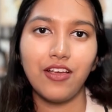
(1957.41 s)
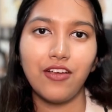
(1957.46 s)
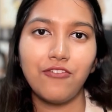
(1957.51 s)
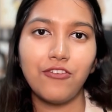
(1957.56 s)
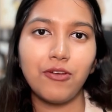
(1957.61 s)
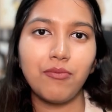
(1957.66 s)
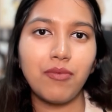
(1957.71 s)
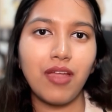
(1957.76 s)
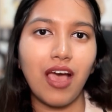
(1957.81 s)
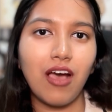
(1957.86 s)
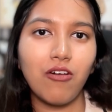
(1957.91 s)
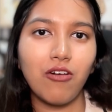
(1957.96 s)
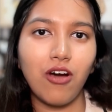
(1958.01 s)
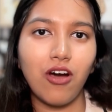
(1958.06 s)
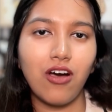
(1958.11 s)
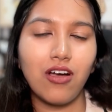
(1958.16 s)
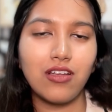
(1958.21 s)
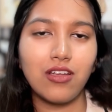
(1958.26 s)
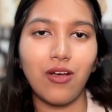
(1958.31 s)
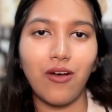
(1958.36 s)
From now
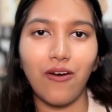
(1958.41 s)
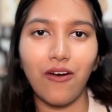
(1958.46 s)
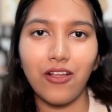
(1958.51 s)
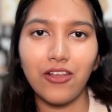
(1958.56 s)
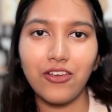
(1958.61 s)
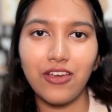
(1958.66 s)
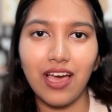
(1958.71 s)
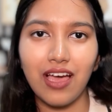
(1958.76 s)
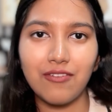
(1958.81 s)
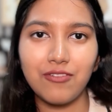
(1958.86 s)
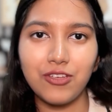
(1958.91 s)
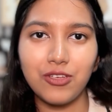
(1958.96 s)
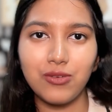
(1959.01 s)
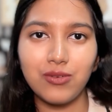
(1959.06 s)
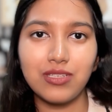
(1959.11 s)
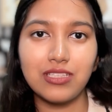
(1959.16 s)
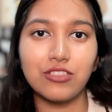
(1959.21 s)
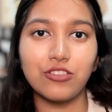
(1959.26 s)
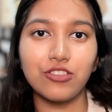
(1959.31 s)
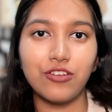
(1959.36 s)
on, all you have to do
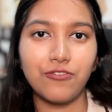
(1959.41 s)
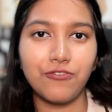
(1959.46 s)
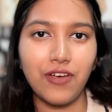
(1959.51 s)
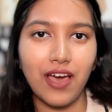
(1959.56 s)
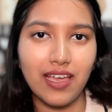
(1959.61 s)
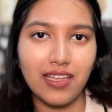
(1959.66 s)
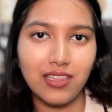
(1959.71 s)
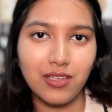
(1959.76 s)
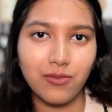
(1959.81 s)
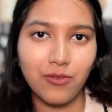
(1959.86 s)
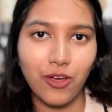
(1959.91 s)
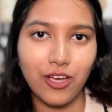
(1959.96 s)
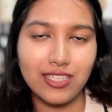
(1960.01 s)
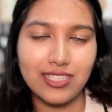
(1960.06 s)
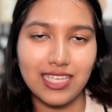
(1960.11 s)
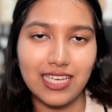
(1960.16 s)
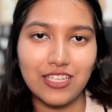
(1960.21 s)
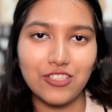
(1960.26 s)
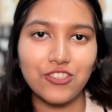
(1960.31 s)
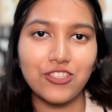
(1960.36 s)
is refine the voice
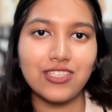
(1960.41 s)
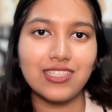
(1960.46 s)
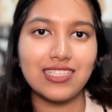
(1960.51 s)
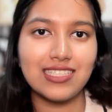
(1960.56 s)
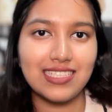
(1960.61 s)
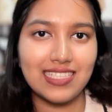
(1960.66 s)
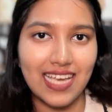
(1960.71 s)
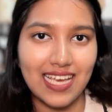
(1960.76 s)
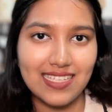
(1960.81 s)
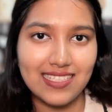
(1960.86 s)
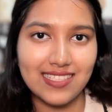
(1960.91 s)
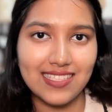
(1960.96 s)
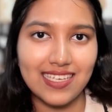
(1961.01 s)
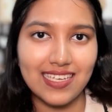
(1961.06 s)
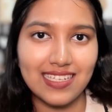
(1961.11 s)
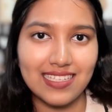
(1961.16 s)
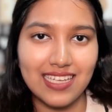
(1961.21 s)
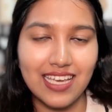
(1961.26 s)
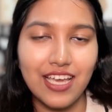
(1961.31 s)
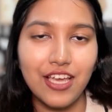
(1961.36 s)
agent, test
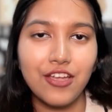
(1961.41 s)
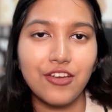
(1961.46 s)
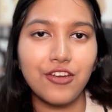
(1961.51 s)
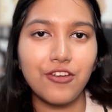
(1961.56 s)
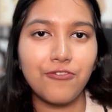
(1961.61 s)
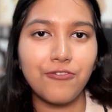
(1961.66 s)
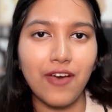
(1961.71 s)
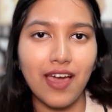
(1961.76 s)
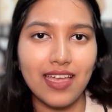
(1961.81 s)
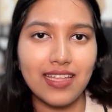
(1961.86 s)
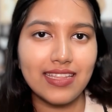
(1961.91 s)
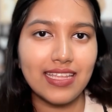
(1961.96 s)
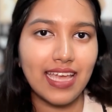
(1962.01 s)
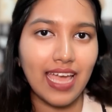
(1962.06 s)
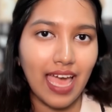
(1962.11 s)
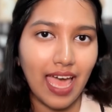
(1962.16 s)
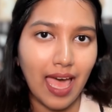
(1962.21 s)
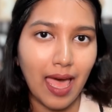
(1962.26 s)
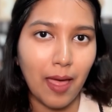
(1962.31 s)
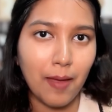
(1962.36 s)
it, refine the
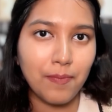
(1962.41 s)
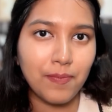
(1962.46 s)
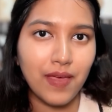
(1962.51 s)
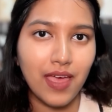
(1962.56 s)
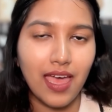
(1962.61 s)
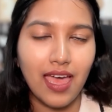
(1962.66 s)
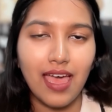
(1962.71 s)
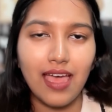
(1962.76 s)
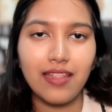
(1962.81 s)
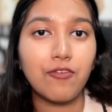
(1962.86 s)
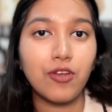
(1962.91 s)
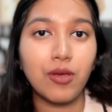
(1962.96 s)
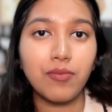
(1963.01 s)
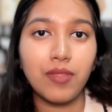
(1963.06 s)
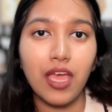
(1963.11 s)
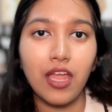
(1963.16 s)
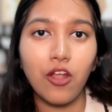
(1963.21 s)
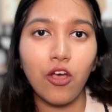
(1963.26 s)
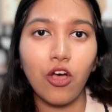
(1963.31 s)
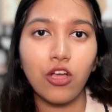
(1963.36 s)
app, and from
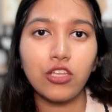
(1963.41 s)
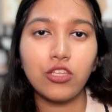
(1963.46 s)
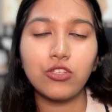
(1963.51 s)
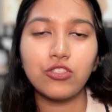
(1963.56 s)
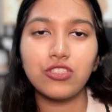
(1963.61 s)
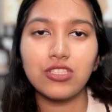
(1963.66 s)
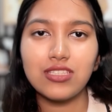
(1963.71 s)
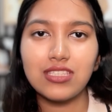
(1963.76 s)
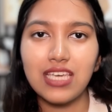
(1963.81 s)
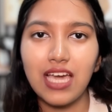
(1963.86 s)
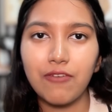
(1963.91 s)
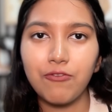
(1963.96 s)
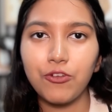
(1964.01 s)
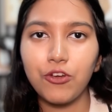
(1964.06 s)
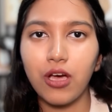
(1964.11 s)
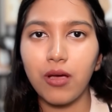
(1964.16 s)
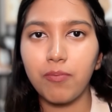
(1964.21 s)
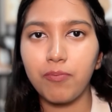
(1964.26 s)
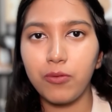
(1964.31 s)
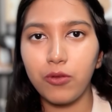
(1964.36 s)
then on, you just have to
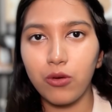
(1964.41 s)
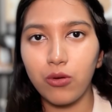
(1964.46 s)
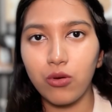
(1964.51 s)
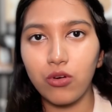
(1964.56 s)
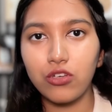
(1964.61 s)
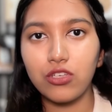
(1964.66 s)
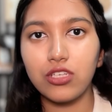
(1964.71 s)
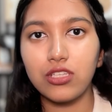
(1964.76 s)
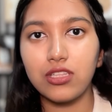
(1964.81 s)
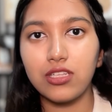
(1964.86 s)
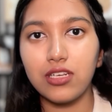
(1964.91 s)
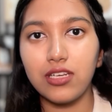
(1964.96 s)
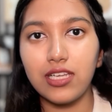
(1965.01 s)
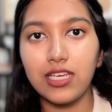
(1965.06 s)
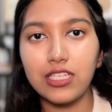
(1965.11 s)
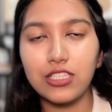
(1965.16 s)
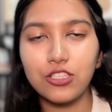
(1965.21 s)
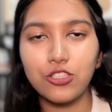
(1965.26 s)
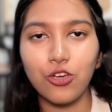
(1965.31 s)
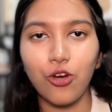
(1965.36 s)
upload the
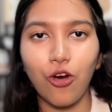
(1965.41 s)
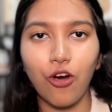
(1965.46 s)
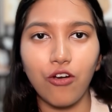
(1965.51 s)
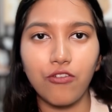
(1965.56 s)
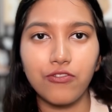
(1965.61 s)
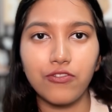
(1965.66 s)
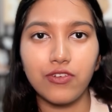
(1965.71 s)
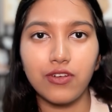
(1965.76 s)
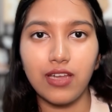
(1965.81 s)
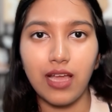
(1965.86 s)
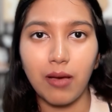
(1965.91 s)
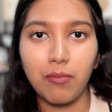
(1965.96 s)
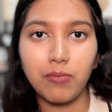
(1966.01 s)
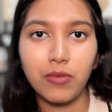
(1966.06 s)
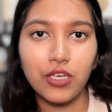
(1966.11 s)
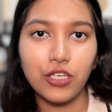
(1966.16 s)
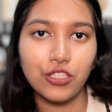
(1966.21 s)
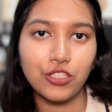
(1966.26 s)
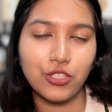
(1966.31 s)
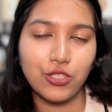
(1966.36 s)
list of
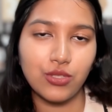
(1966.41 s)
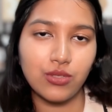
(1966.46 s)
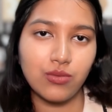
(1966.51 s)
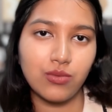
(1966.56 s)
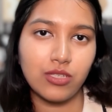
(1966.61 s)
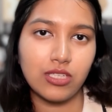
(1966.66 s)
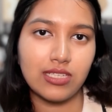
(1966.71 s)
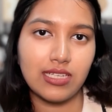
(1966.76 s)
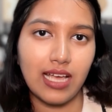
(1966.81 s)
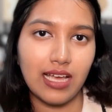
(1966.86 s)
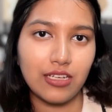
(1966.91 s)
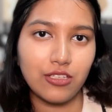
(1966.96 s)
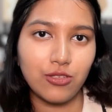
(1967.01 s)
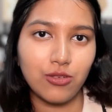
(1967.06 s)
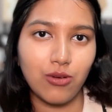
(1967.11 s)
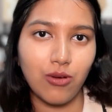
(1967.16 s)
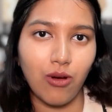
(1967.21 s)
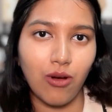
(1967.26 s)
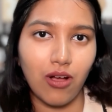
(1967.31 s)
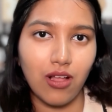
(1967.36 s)
numbers you would like to
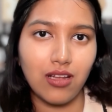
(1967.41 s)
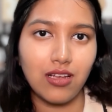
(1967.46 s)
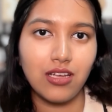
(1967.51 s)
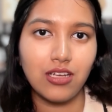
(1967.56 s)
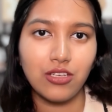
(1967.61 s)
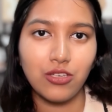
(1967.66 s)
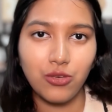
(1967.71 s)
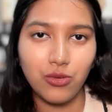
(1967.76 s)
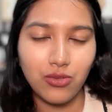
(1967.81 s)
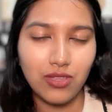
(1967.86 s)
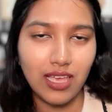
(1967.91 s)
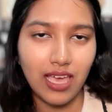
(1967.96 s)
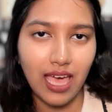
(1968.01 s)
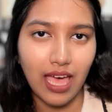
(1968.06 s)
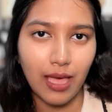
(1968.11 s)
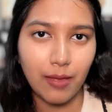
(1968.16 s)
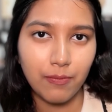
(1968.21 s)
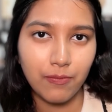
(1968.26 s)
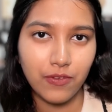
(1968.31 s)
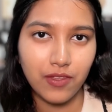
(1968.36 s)
call to the
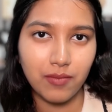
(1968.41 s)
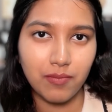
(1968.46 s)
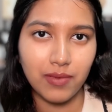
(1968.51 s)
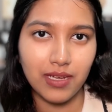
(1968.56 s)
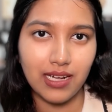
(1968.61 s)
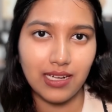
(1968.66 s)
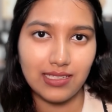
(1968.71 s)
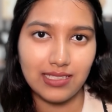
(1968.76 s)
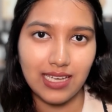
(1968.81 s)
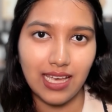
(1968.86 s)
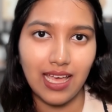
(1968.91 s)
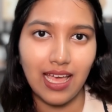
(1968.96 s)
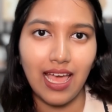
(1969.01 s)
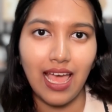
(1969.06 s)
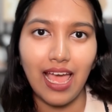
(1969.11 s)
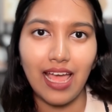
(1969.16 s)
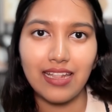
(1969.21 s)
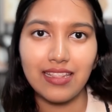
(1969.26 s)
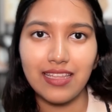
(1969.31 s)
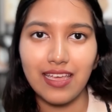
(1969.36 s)
app we built,
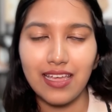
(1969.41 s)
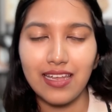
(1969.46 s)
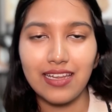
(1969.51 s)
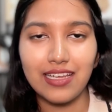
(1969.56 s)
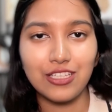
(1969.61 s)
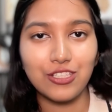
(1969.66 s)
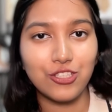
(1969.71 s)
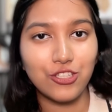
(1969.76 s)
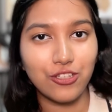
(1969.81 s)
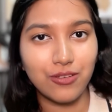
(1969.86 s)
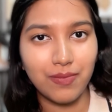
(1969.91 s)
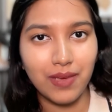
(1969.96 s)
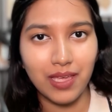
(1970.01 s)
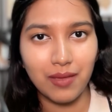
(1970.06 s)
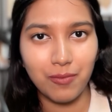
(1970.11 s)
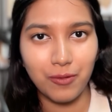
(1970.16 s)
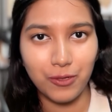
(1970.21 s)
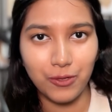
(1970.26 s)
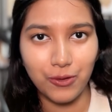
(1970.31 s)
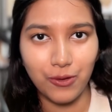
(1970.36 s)
and then it should be
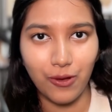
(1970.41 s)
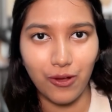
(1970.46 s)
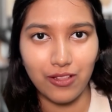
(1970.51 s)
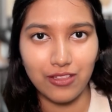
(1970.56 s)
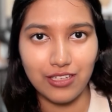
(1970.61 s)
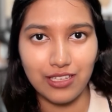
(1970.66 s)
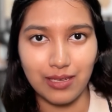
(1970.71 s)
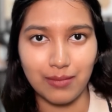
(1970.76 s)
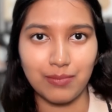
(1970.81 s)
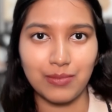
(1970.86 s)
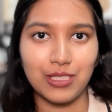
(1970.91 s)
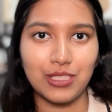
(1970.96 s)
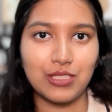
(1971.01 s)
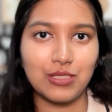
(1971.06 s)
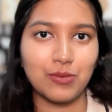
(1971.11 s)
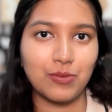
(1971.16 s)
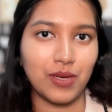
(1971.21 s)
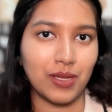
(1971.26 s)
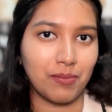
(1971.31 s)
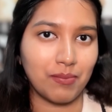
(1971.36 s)
able to call the
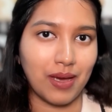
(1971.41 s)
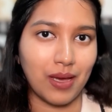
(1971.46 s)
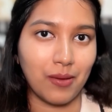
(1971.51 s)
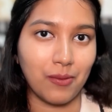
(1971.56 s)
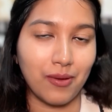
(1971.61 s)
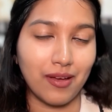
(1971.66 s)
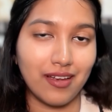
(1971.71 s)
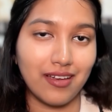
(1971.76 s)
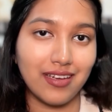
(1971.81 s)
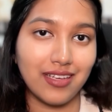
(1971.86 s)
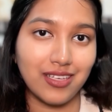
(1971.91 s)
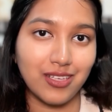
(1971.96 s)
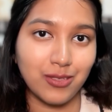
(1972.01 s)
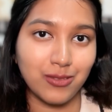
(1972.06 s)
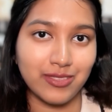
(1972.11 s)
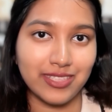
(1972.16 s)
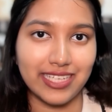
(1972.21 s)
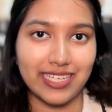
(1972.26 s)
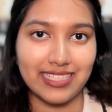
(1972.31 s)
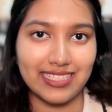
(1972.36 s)
numbers one by one
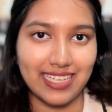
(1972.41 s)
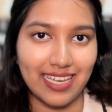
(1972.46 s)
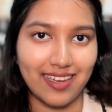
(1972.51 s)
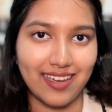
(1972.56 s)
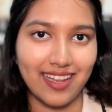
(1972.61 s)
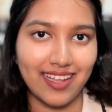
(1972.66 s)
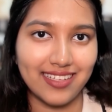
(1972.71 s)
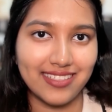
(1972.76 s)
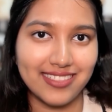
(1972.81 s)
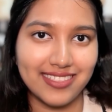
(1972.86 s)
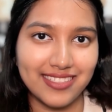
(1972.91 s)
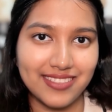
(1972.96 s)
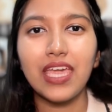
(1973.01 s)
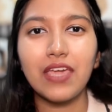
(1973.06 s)
using Telnyx.